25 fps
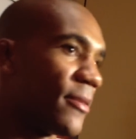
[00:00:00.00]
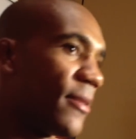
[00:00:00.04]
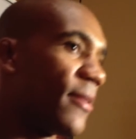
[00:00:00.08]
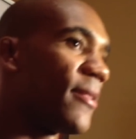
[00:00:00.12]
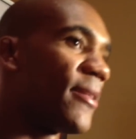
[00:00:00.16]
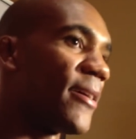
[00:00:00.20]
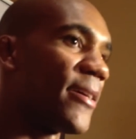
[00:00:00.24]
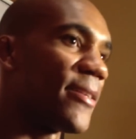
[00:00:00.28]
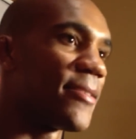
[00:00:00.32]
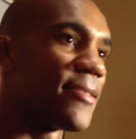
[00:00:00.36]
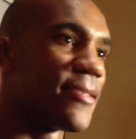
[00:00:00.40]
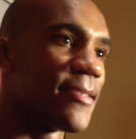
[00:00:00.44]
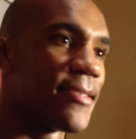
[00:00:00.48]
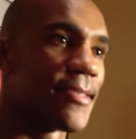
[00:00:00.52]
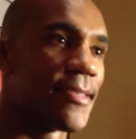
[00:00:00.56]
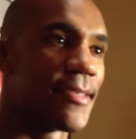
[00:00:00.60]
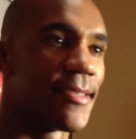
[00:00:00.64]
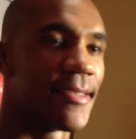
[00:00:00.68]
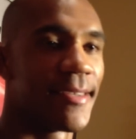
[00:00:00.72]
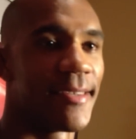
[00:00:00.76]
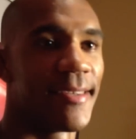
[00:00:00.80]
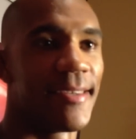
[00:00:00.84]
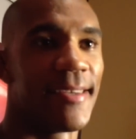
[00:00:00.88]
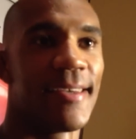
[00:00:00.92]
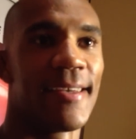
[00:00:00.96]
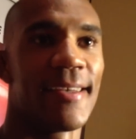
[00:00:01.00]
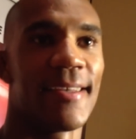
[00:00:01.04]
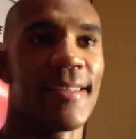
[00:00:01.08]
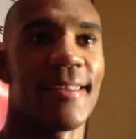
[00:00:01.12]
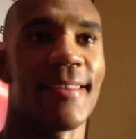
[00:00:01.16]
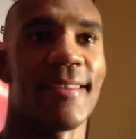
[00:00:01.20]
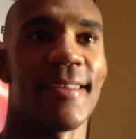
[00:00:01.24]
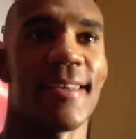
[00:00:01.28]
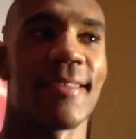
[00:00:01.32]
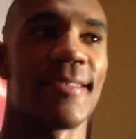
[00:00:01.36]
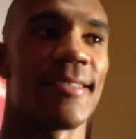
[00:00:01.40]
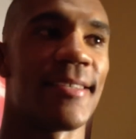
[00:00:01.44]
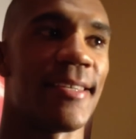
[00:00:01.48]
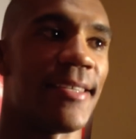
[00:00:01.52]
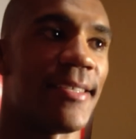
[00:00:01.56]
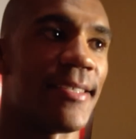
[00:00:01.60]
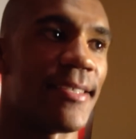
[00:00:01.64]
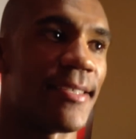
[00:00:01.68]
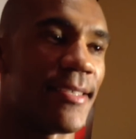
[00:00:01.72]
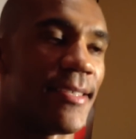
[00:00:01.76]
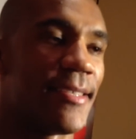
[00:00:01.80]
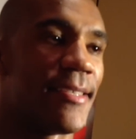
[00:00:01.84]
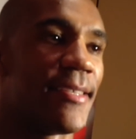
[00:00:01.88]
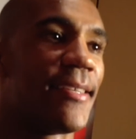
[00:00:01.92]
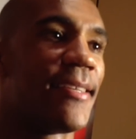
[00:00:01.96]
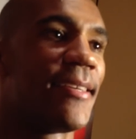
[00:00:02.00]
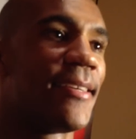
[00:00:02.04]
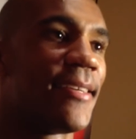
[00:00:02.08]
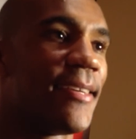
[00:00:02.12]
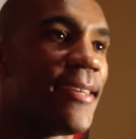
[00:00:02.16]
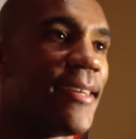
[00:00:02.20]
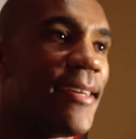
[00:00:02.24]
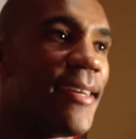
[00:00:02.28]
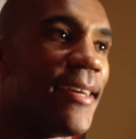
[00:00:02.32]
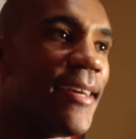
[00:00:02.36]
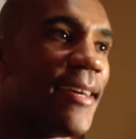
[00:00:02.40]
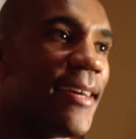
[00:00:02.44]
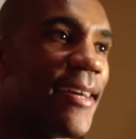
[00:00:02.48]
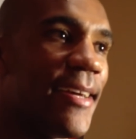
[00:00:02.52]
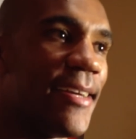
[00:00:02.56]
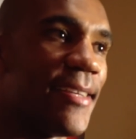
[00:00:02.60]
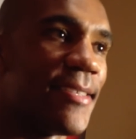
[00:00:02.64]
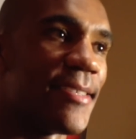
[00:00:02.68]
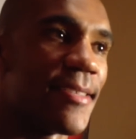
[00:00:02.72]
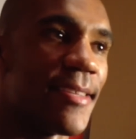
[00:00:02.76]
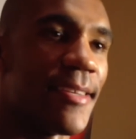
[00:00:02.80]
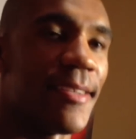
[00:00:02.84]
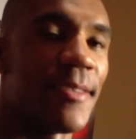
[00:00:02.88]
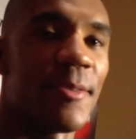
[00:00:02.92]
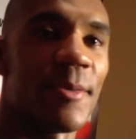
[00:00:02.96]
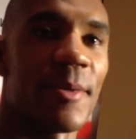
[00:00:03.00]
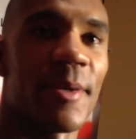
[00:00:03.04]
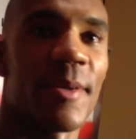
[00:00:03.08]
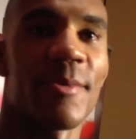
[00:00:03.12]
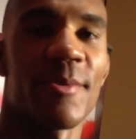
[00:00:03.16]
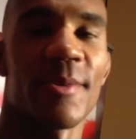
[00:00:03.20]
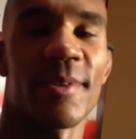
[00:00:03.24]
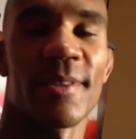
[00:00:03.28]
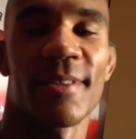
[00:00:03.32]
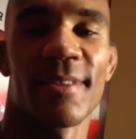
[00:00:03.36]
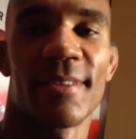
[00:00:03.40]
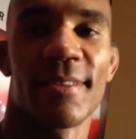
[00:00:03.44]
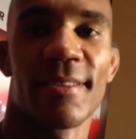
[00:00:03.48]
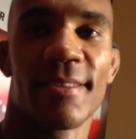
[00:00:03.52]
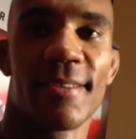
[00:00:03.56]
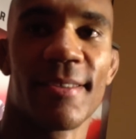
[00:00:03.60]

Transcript: That's his thing to address.